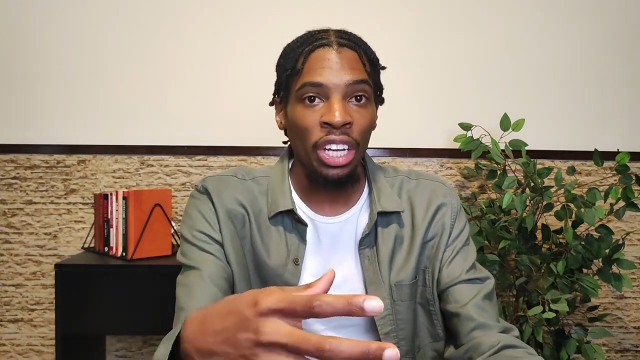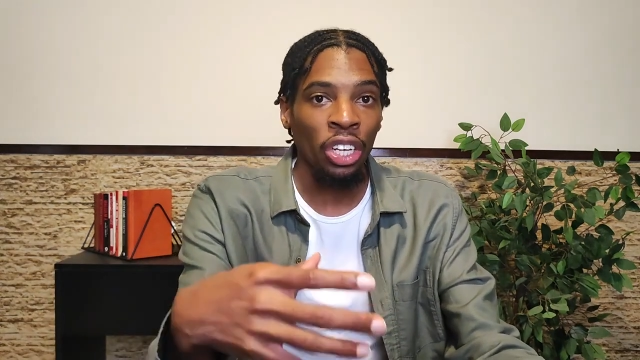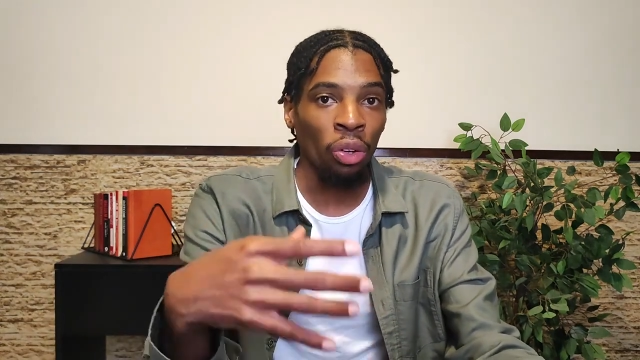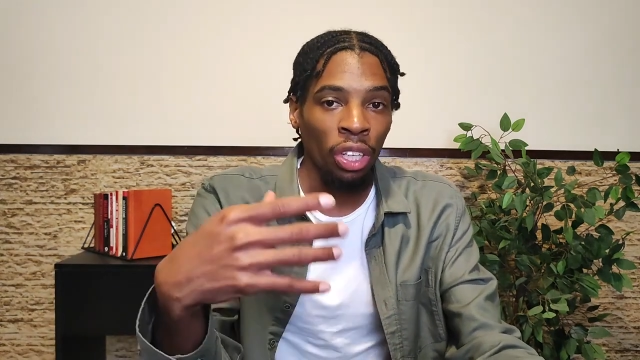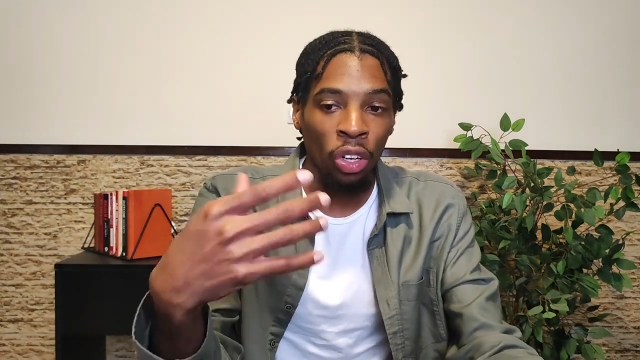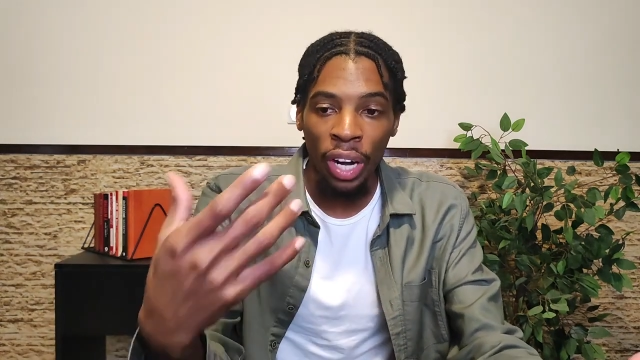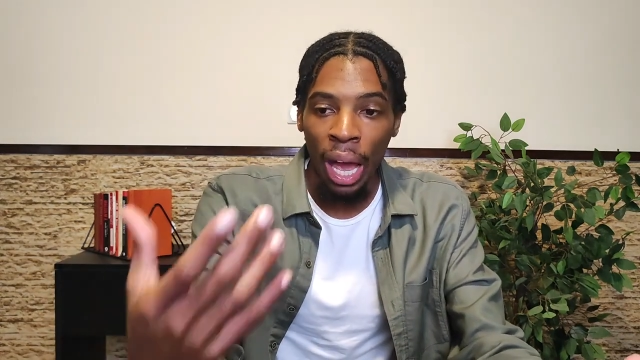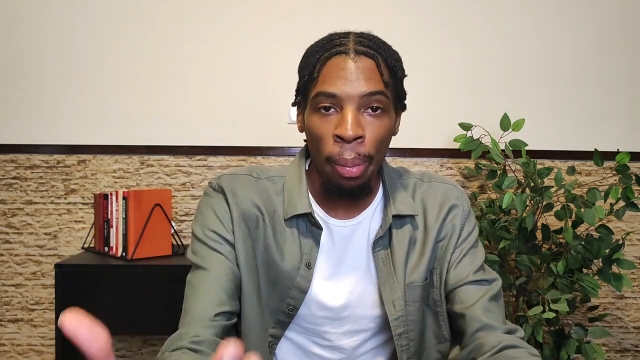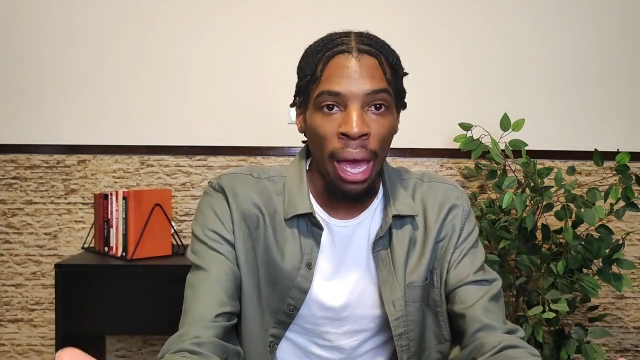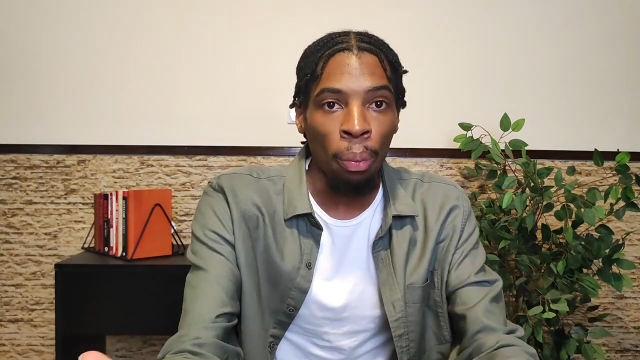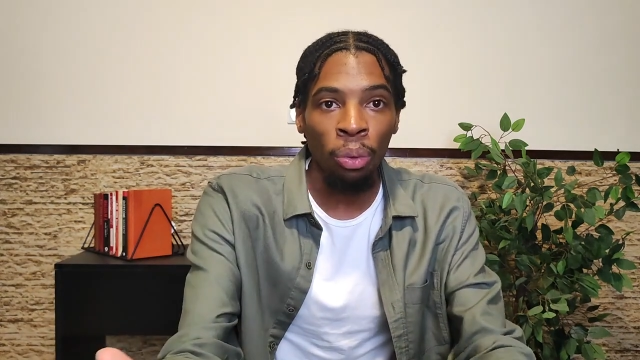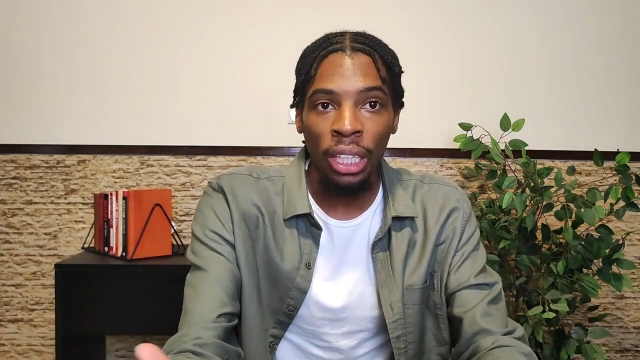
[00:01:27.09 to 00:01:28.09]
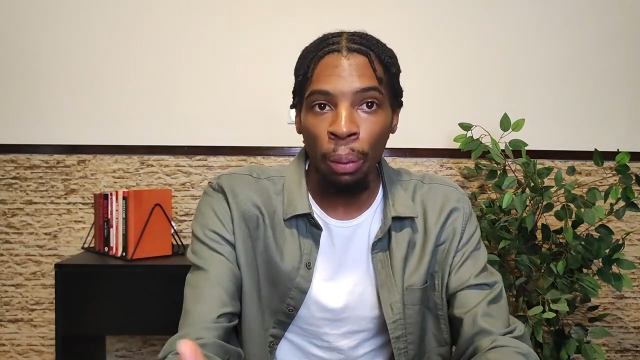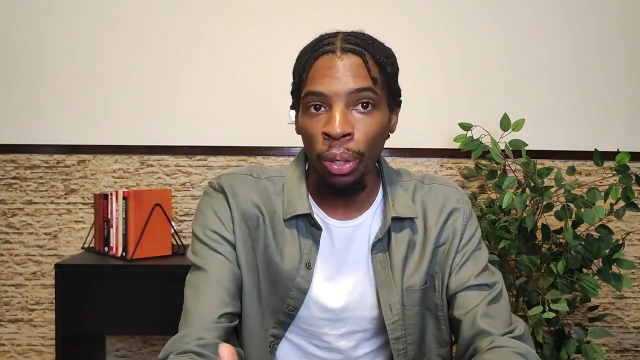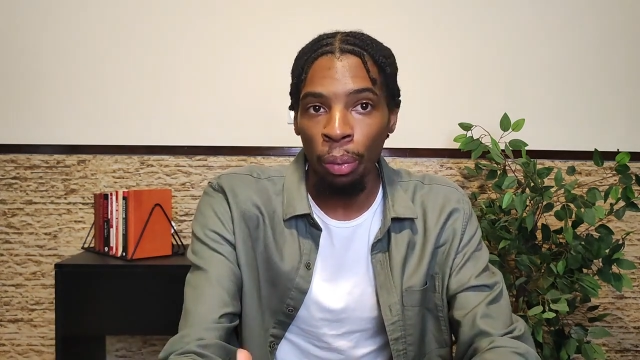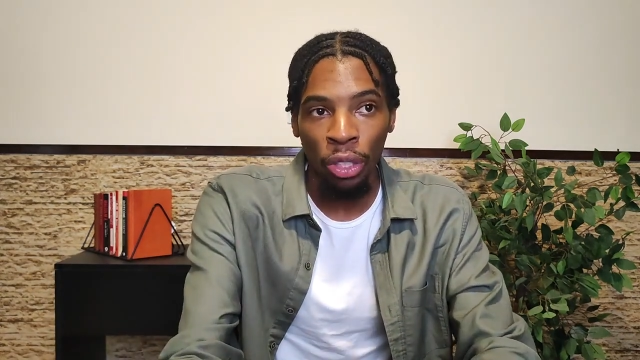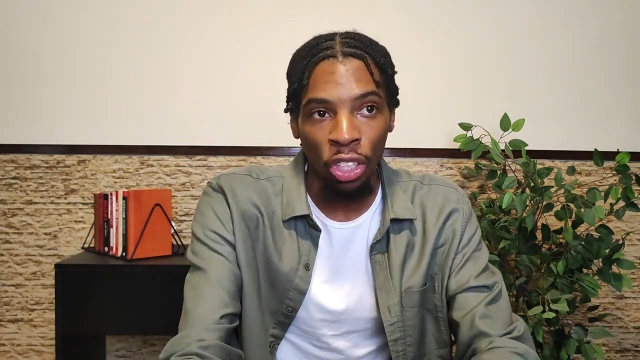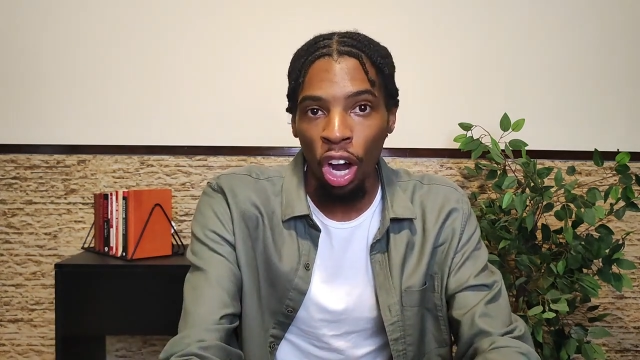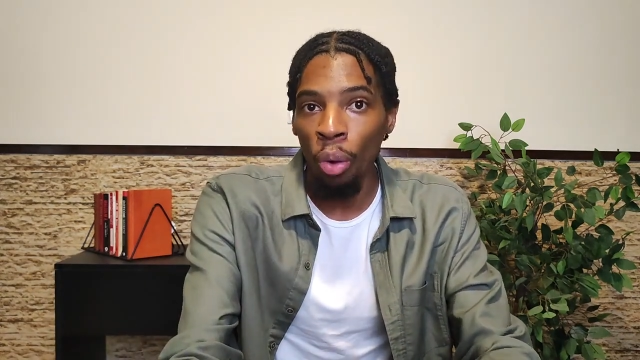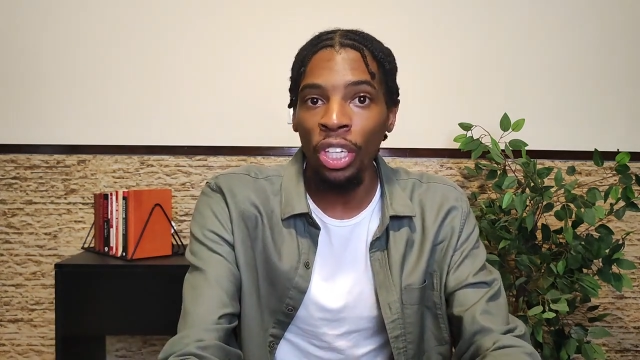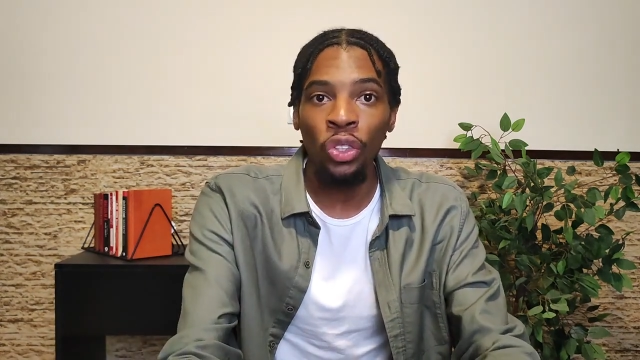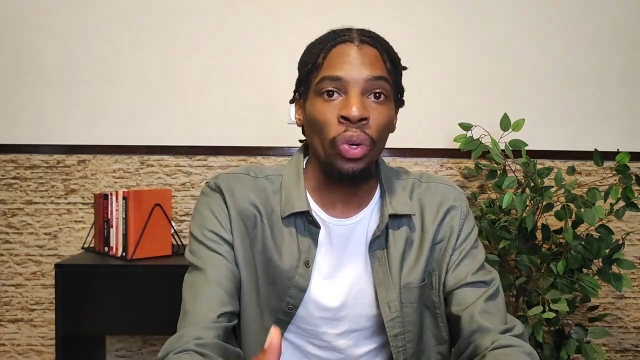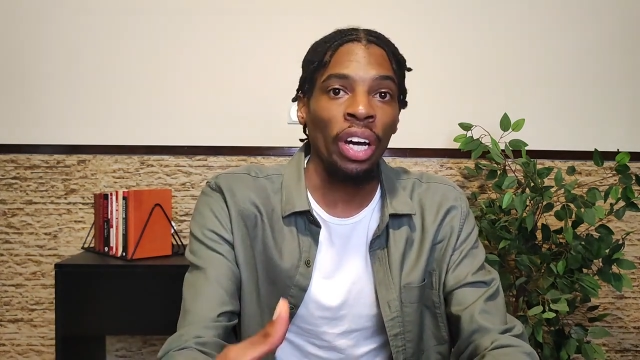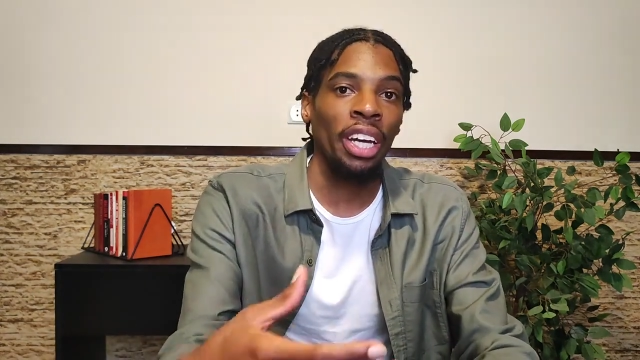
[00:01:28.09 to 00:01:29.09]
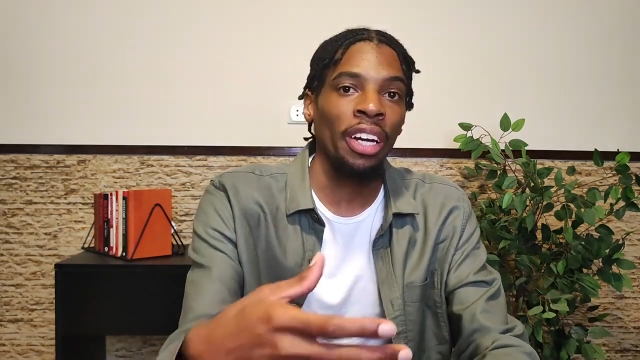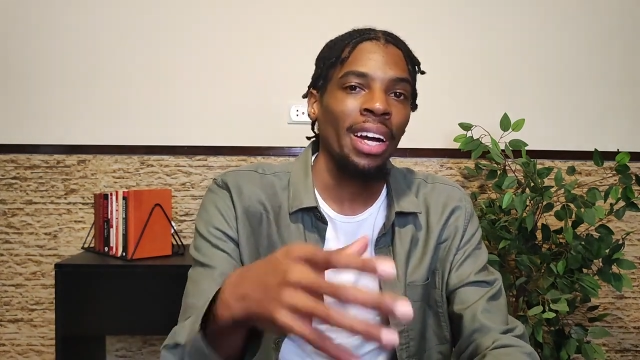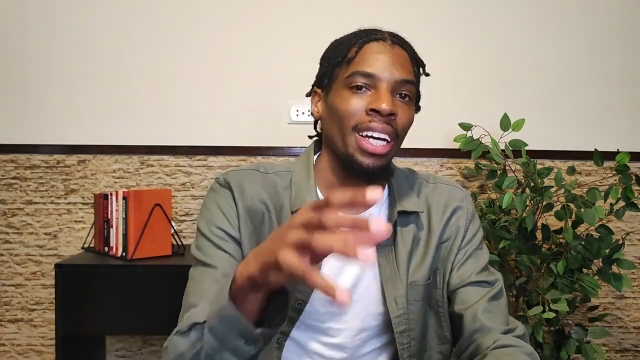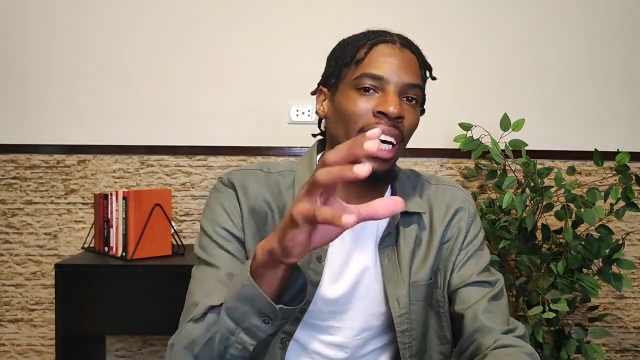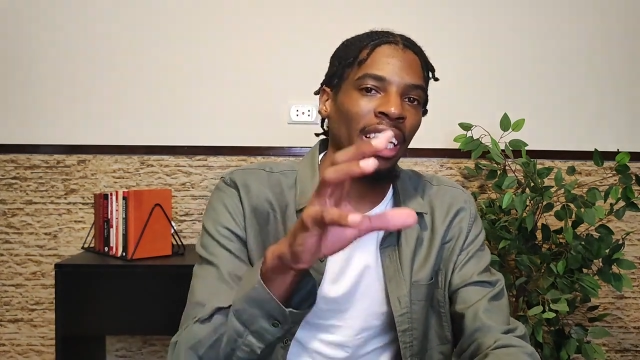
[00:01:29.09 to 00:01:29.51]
The Grab app was pretty much always running.